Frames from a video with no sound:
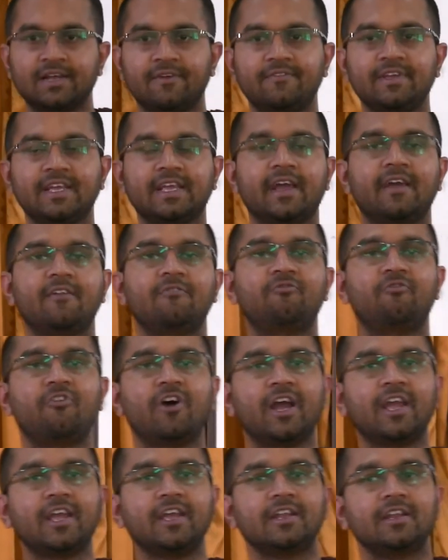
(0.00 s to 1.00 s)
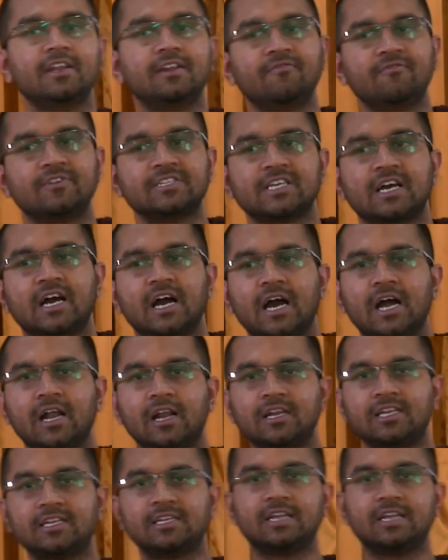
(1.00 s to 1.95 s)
we can find which are